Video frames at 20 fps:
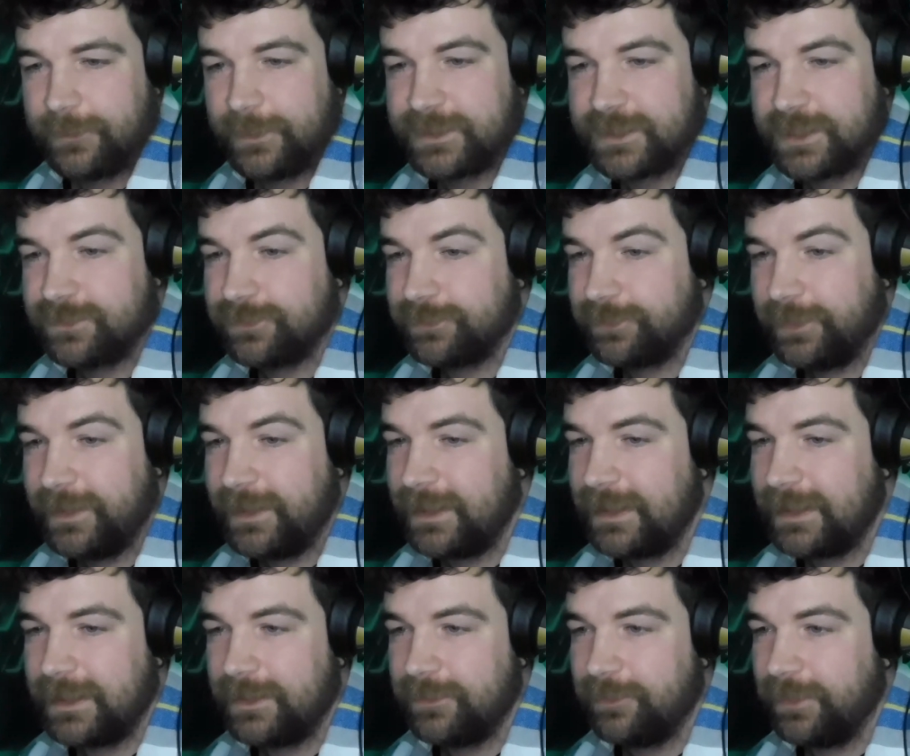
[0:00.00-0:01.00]
which is
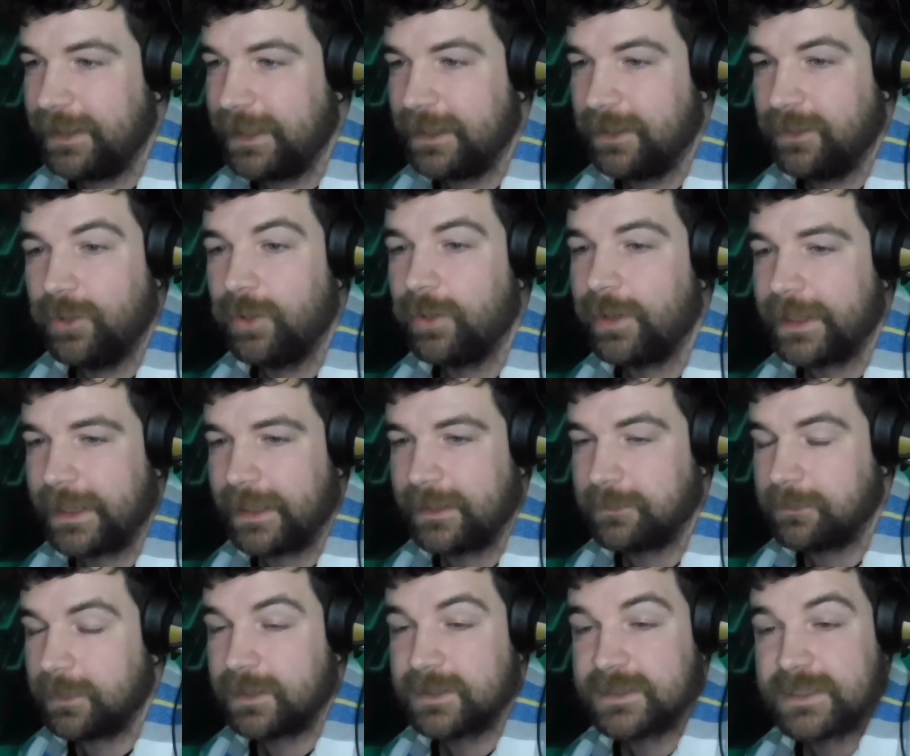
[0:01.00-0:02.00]
really, really
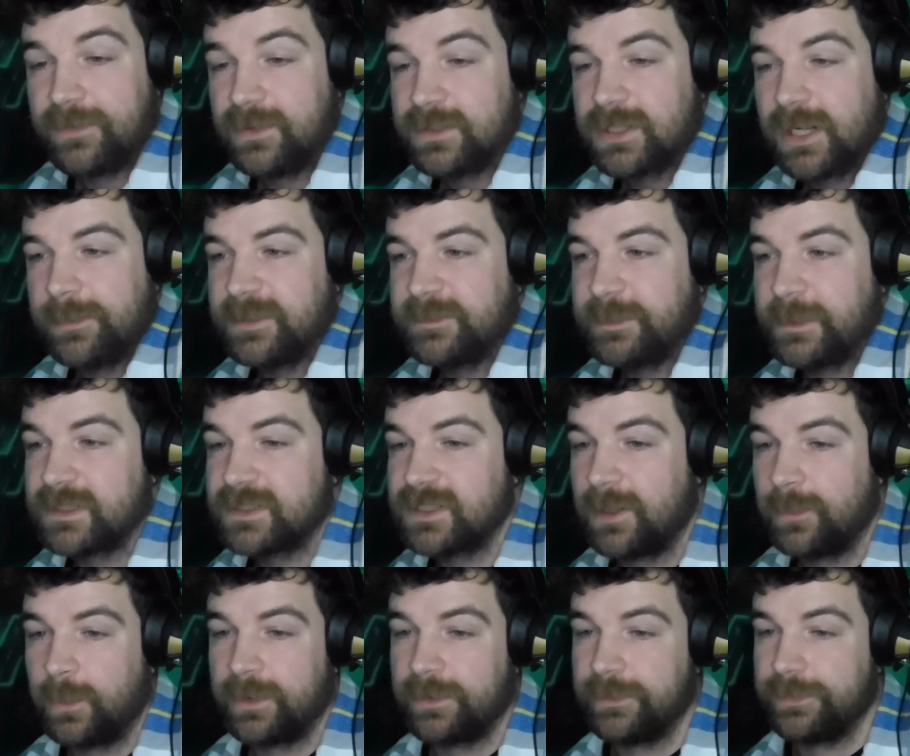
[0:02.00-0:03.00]
annoying because every time you speak to
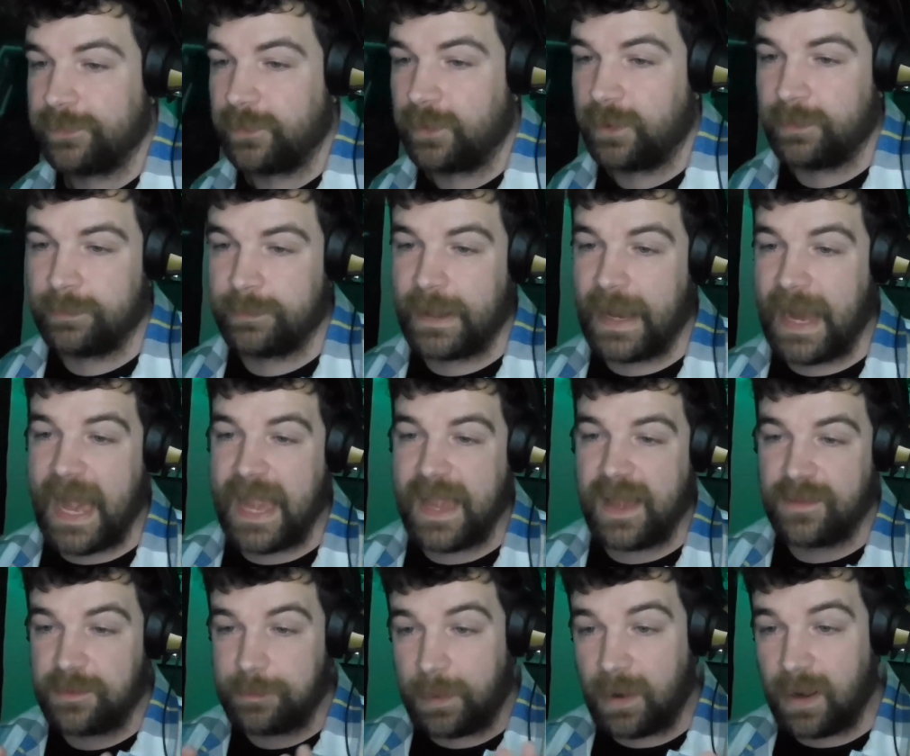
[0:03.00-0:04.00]
someone from
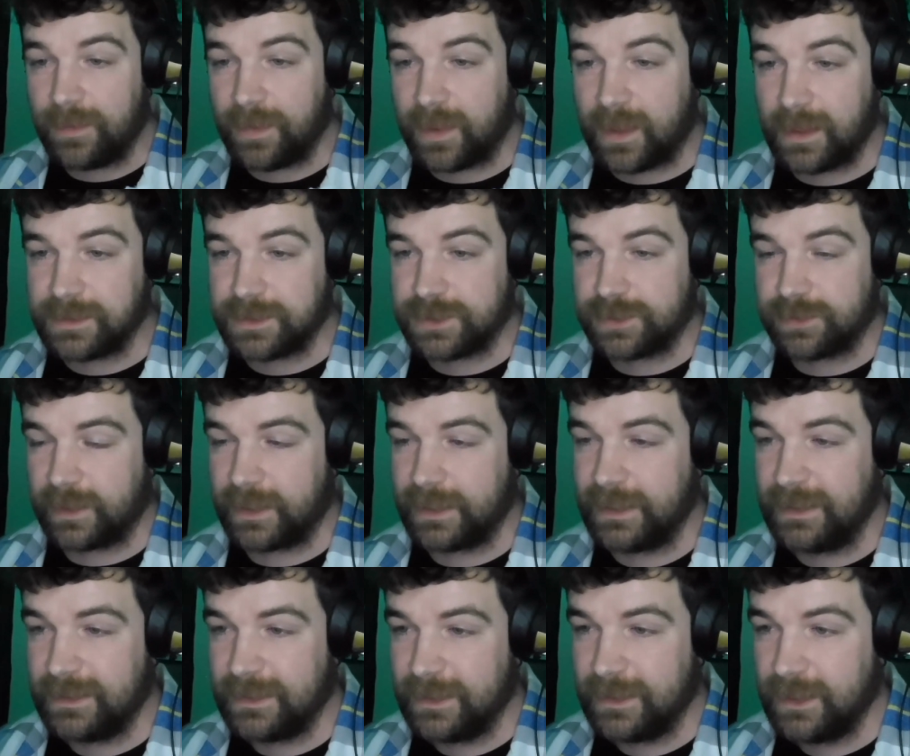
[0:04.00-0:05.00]
any other part of the
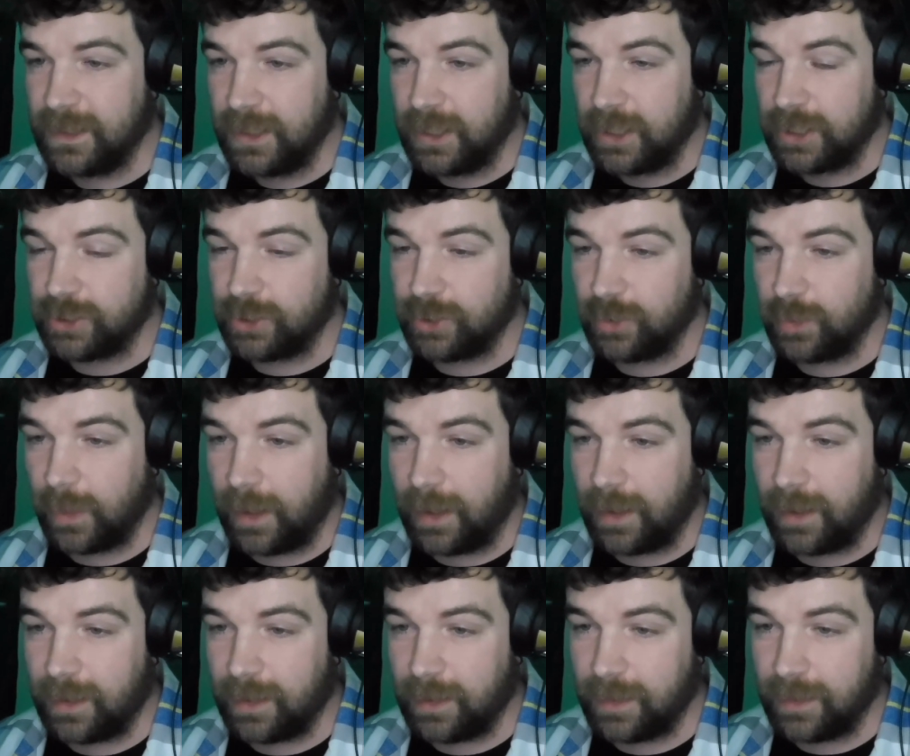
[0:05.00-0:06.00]
country, you
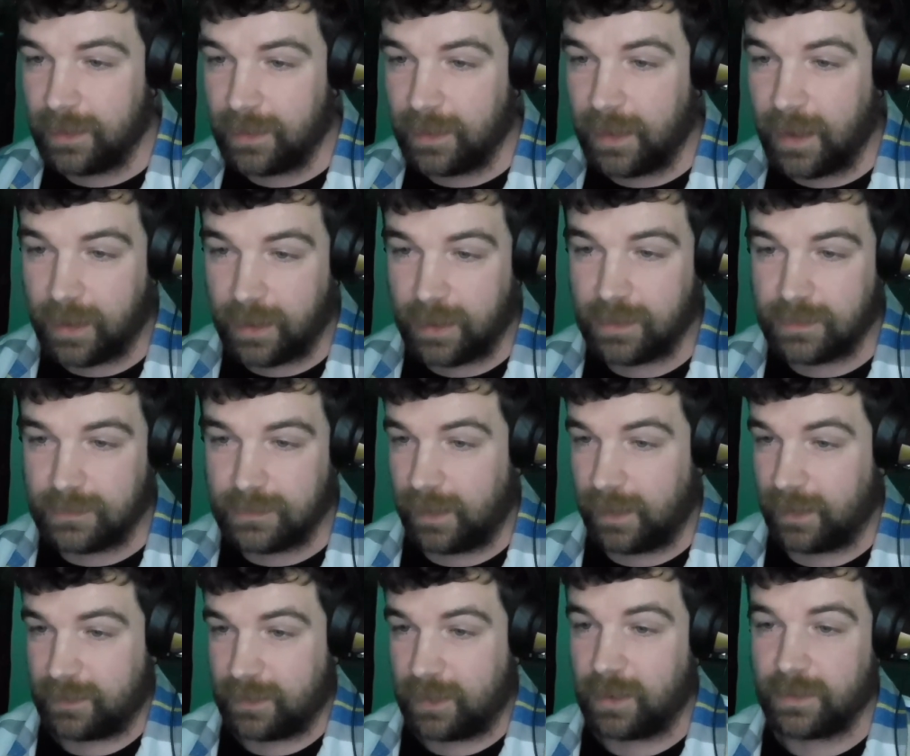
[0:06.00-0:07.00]
are
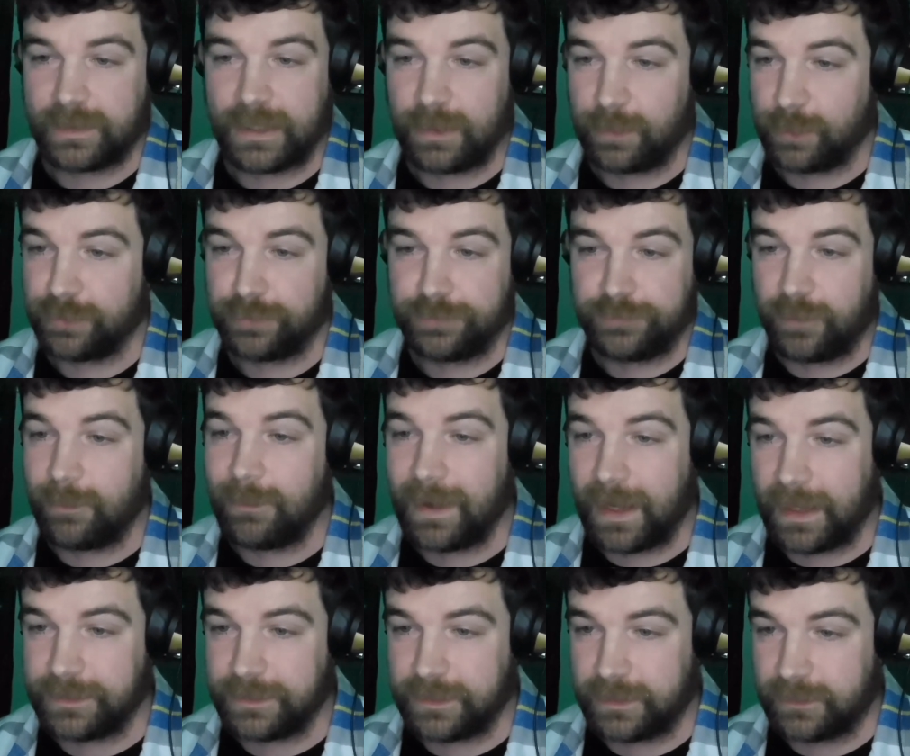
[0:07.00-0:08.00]
a Cockney or you're from
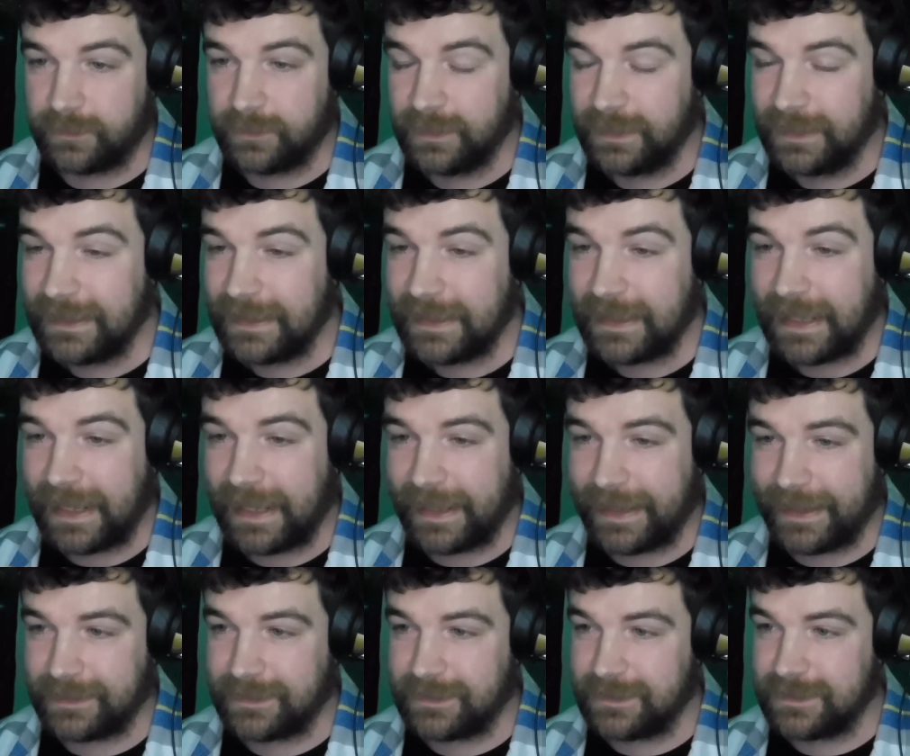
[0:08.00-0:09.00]
London,
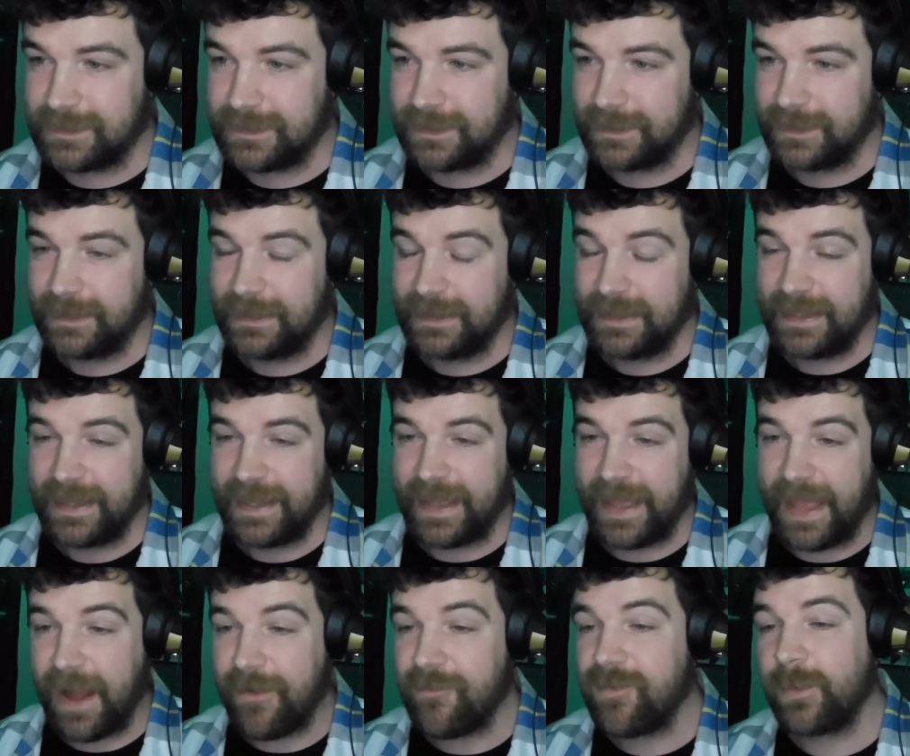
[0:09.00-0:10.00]
and
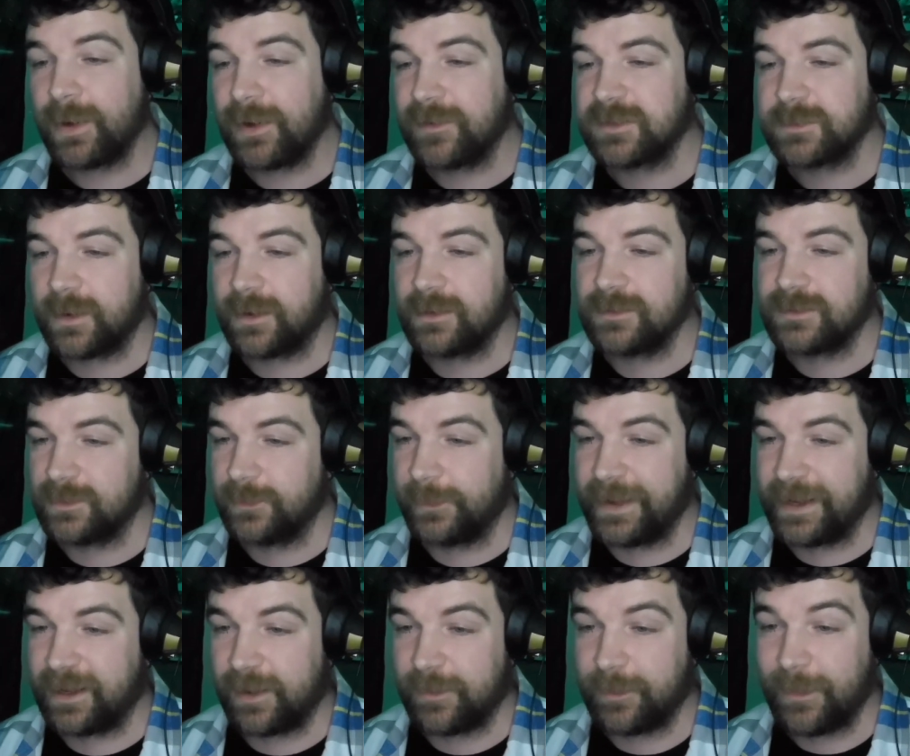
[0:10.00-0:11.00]
everyone I've spoken to in
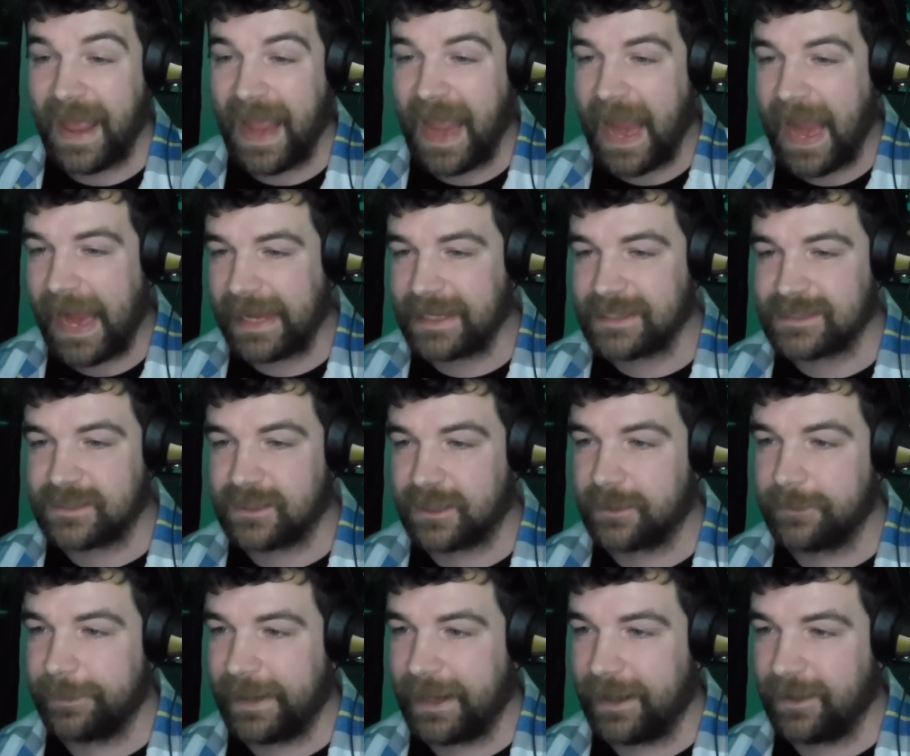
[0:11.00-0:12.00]
Wycombe hates the
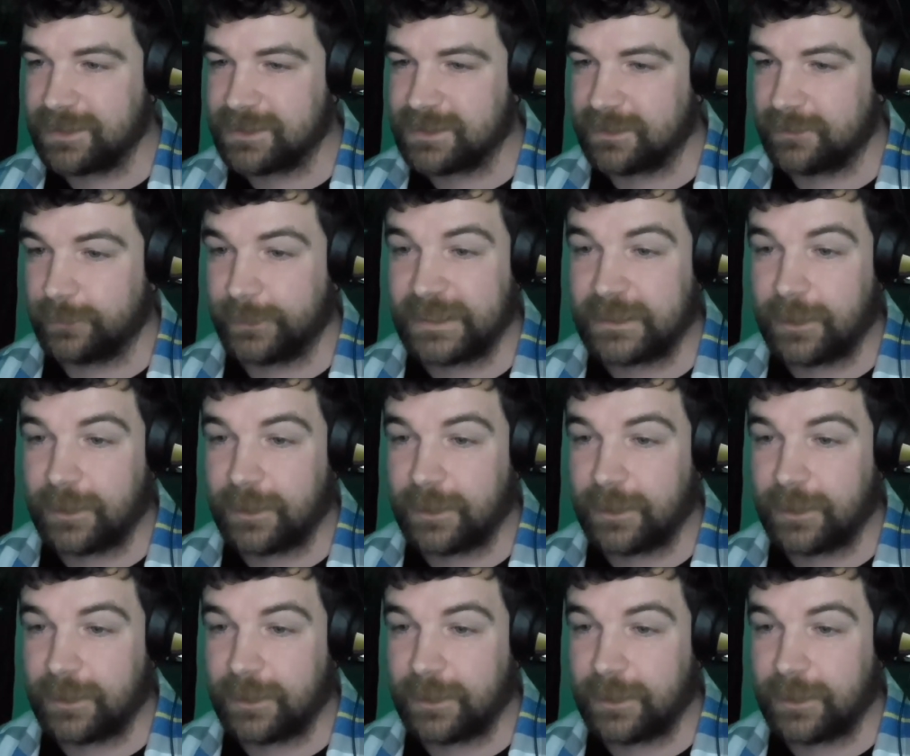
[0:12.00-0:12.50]
comparison.